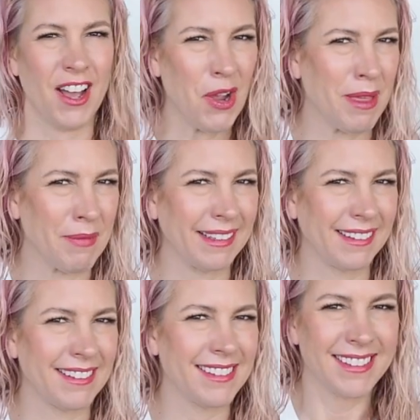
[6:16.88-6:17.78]
I hope that
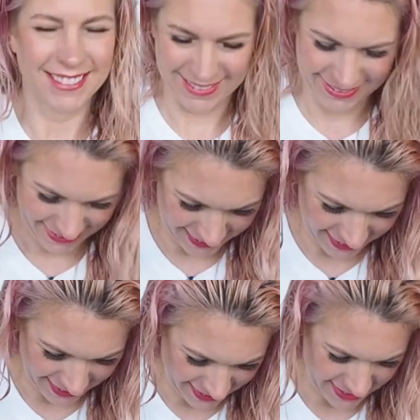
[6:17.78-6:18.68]
makes sense.
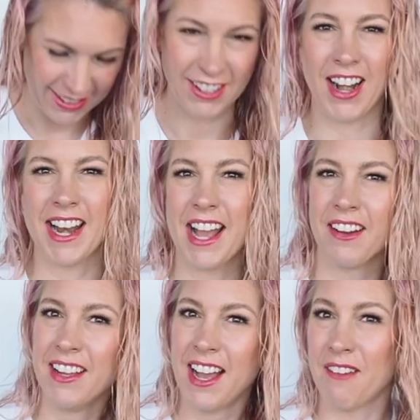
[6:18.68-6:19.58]
All right,
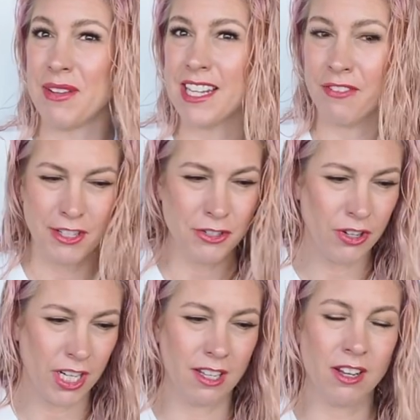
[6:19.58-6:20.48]
now I've been definitely
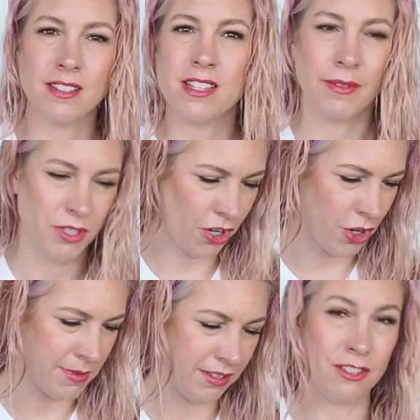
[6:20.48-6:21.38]
talking a lot. It's time to
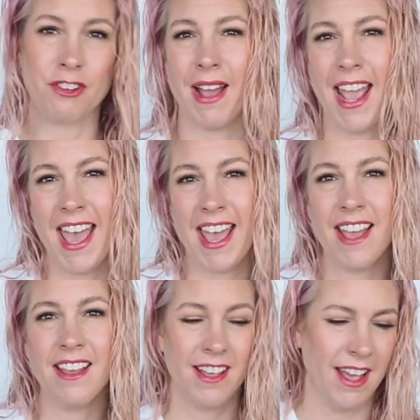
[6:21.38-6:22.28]
comb this through my
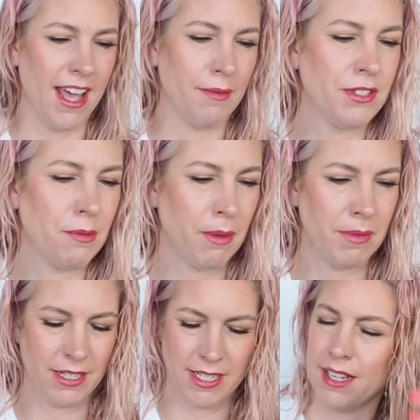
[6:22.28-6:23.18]
hair. So I'll
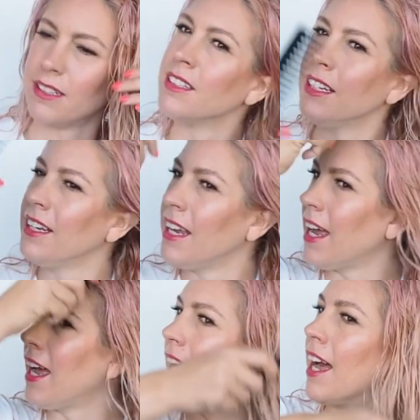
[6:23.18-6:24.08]
pop that down.
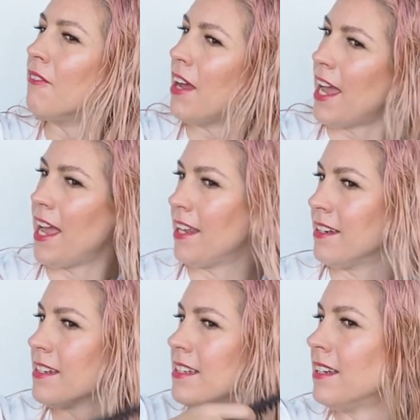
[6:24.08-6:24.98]

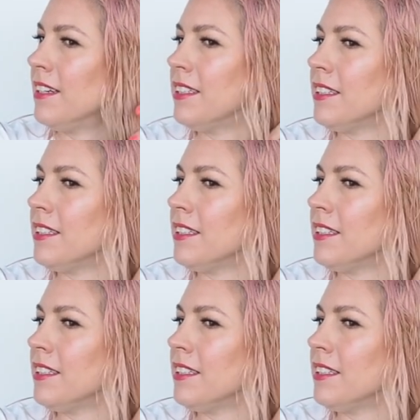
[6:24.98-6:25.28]
And